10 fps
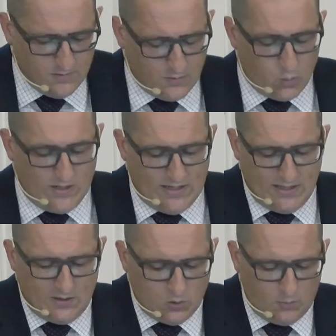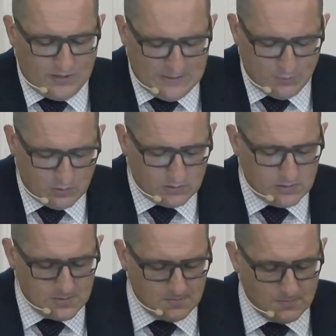that we, your people,
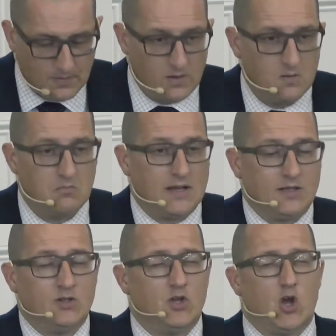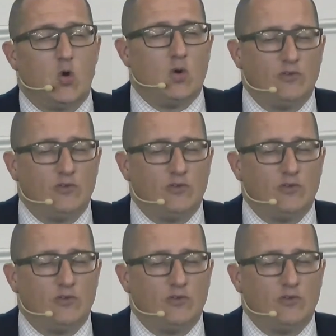might know